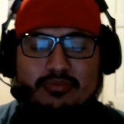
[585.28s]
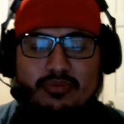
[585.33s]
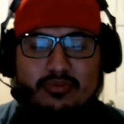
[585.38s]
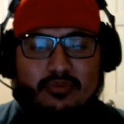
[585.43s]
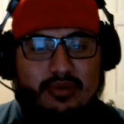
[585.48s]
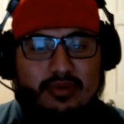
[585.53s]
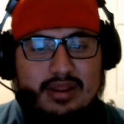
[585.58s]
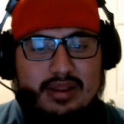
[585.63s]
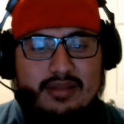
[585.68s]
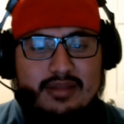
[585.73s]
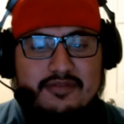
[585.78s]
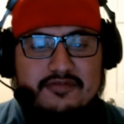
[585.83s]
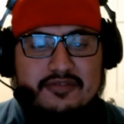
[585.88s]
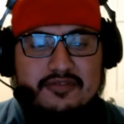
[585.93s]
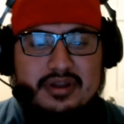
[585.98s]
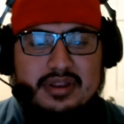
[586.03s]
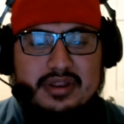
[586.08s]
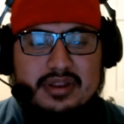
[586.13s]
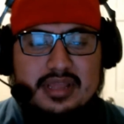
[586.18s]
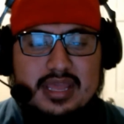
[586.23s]
be really
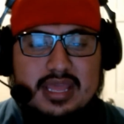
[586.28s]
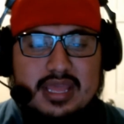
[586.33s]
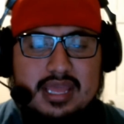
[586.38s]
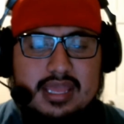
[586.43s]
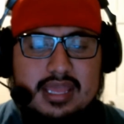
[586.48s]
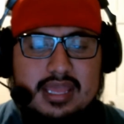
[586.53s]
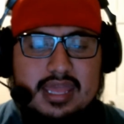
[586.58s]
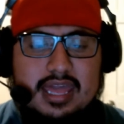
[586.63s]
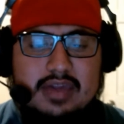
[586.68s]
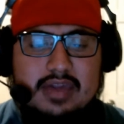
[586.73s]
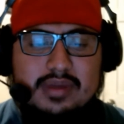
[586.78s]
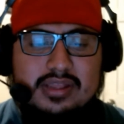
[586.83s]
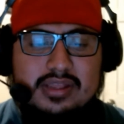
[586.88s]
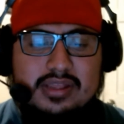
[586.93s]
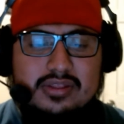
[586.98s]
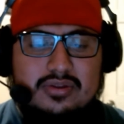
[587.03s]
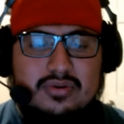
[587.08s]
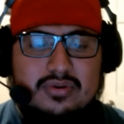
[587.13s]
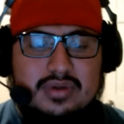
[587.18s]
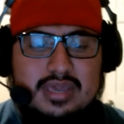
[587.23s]
fun. Can't wait
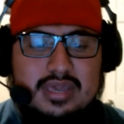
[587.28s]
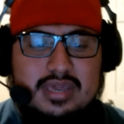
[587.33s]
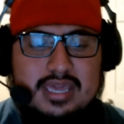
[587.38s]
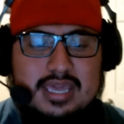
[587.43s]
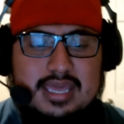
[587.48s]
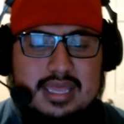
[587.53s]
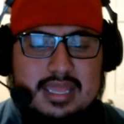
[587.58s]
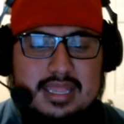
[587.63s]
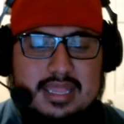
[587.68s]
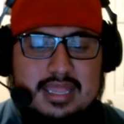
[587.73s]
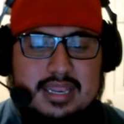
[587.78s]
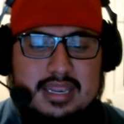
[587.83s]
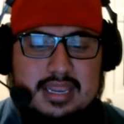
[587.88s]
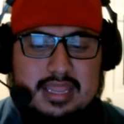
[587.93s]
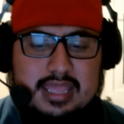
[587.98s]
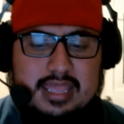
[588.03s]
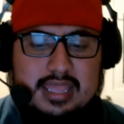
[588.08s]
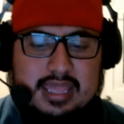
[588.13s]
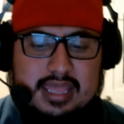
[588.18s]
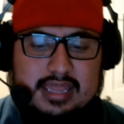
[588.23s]
to go ahead
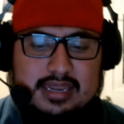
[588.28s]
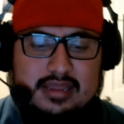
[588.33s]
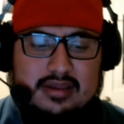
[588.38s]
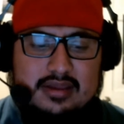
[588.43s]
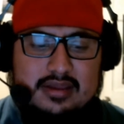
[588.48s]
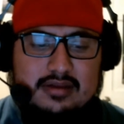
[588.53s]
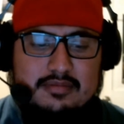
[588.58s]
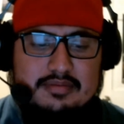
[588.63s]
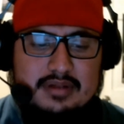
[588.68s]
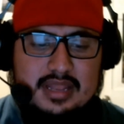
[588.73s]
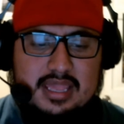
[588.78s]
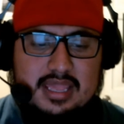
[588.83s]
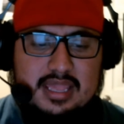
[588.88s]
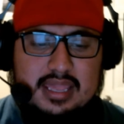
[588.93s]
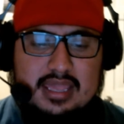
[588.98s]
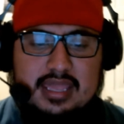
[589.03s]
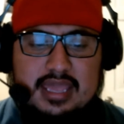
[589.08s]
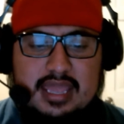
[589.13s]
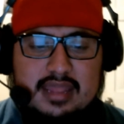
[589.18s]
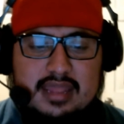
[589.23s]
and
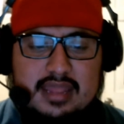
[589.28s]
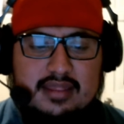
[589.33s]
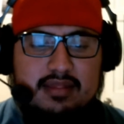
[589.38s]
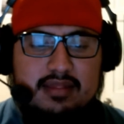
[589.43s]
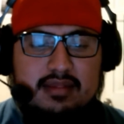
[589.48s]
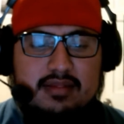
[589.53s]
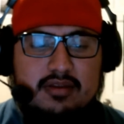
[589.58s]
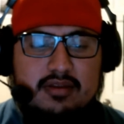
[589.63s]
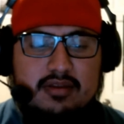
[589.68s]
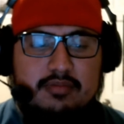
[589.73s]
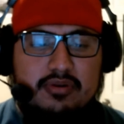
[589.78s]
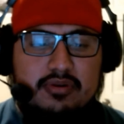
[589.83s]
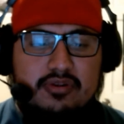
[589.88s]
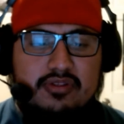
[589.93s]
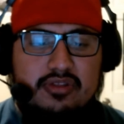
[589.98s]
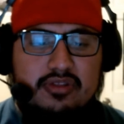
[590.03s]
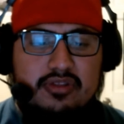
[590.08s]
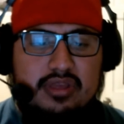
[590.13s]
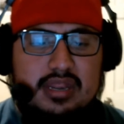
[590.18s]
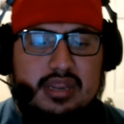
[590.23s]
play as this
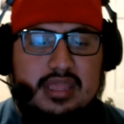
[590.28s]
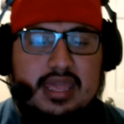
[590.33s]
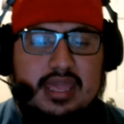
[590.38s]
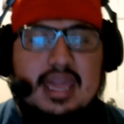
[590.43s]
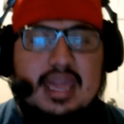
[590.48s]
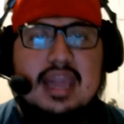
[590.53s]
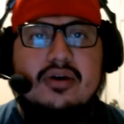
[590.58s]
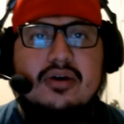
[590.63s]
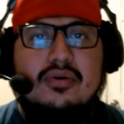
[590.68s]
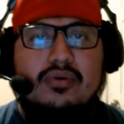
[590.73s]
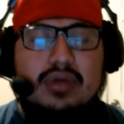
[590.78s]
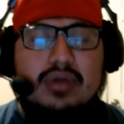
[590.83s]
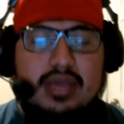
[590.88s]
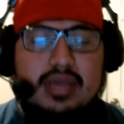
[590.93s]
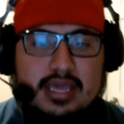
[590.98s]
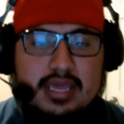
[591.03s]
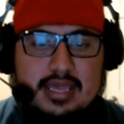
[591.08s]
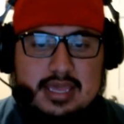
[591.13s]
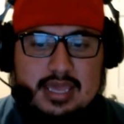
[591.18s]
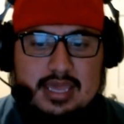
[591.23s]
person, Cal.
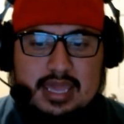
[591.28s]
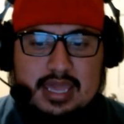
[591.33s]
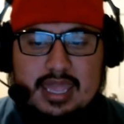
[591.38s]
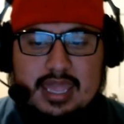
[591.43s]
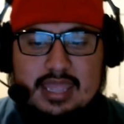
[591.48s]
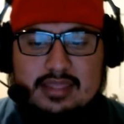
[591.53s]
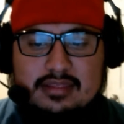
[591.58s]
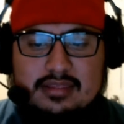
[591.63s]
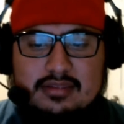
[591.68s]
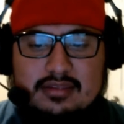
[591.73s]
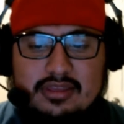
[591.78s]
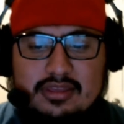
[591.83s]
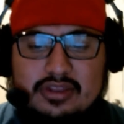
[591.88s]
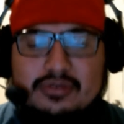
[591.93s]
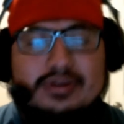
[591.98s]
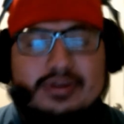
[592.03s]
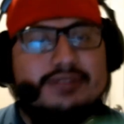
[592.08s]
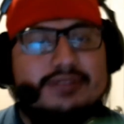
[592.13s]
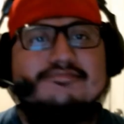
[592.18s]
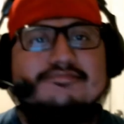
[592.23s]
And you know
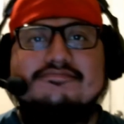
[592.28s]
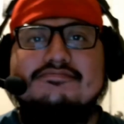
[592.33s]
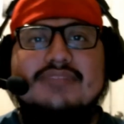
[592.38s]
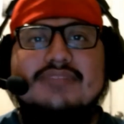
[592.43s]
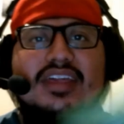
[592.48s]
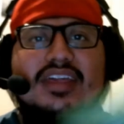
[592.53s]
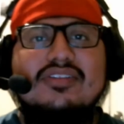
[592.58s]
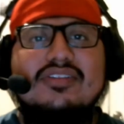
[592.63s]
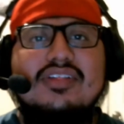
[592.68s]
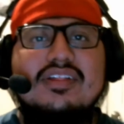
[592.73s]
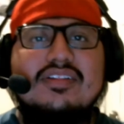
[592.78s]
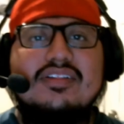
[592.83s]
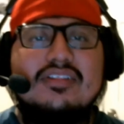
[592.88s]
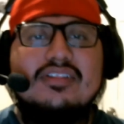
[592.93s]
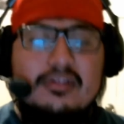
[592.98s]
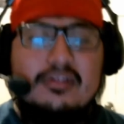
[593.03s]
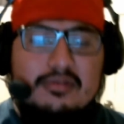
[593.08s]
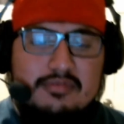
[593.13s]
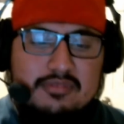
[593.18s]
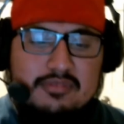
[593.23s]
what? You can see
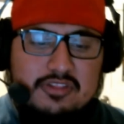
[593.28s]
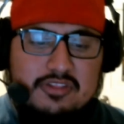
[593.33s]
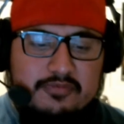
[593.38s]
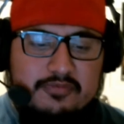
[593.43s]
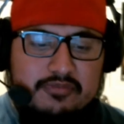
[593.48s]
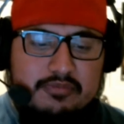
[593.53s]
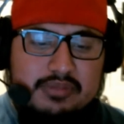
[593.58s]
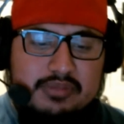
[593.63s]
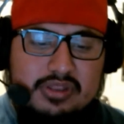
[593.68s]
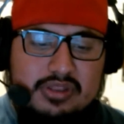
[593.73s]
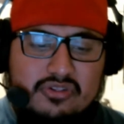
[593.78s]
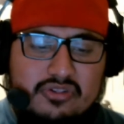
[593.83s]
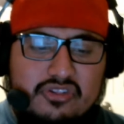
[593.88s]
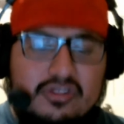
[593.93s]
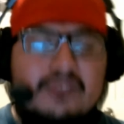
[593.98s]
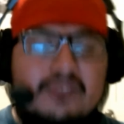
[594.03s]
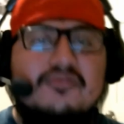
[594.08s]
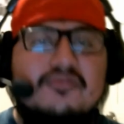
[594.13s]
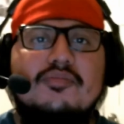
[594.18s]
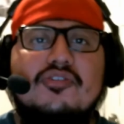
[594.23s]
some familiar
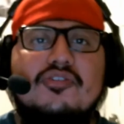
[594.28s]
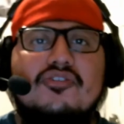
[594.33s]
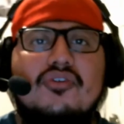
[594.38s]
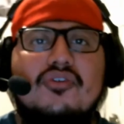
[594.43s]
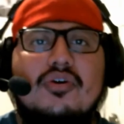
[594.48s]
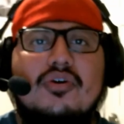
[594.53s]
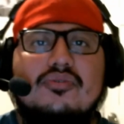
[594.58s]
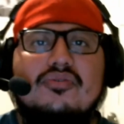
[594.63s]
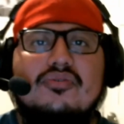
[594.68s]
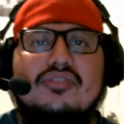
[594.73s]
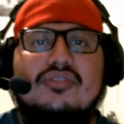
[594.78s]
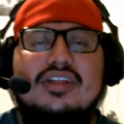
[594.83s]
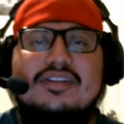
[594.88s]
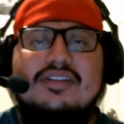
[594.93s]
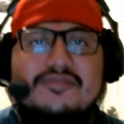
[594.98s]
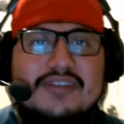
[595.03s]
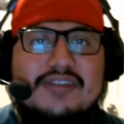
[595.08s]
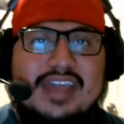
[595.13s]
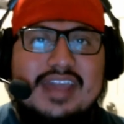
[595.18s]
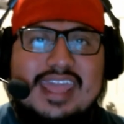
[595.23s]
stuff from Star Wars and
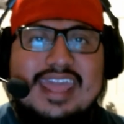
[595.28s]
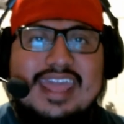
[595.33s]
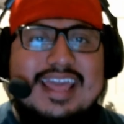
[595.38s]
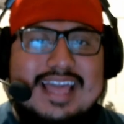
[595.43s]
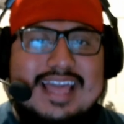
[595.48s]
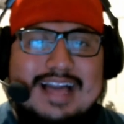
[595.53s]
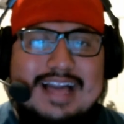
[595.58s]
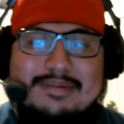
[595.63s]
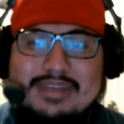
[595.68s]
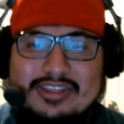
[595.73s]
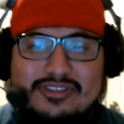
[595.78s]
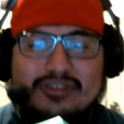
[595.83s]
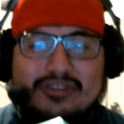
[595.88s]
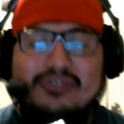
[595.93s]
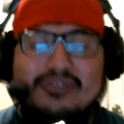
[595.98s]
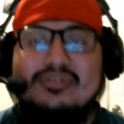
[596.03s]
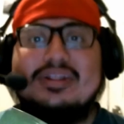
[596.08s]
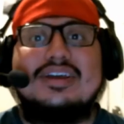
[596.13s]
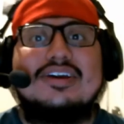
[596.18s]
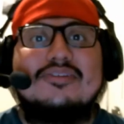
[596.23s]
fight. I mean,
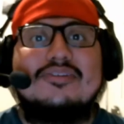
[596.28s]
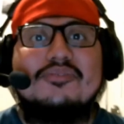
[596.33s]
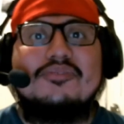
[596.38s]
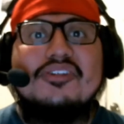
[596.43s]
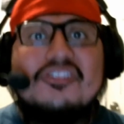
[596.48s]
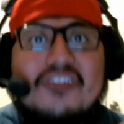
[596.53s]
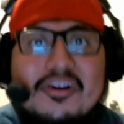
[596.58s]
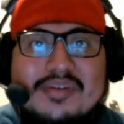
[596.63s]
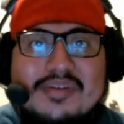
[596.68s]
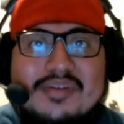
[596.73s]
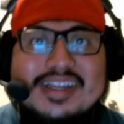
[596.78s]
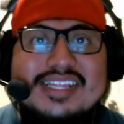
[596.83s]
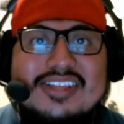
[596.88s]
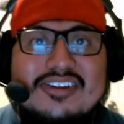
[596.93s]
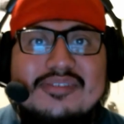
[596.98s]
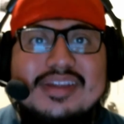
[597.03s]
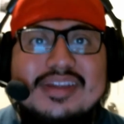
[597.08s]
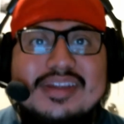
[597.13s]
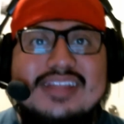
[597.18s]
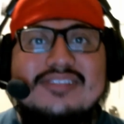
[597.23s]
dude, we saw right
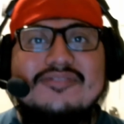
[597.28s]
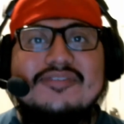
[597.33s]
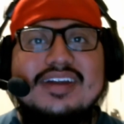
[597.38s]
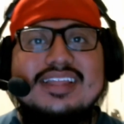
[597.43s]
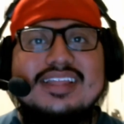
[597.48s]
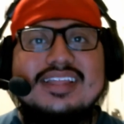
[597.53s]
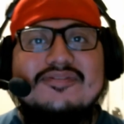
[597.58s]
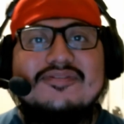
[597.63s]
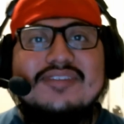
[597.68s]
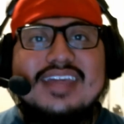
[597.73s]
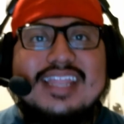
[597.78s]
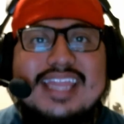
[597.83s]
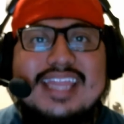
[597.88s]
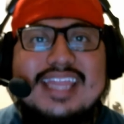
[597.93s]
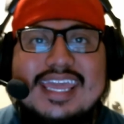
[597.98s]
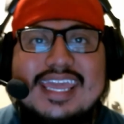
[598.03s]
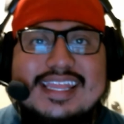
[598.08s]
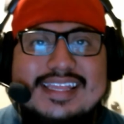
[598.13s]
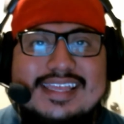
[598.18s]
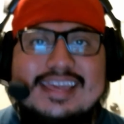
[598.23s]
there, we get to fight the freaking
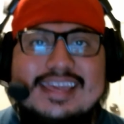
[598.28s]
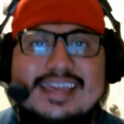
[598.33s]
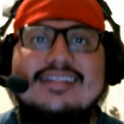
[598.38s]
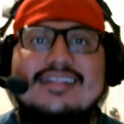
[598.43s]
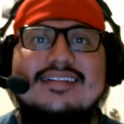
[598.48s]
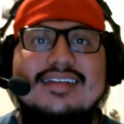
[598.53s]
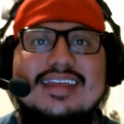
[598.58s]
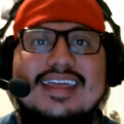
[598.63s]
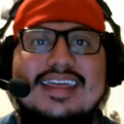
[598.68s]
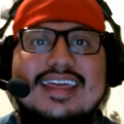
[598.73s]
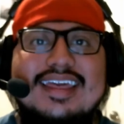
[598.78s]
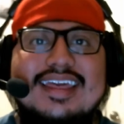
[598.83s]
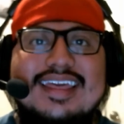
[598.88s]
ATST.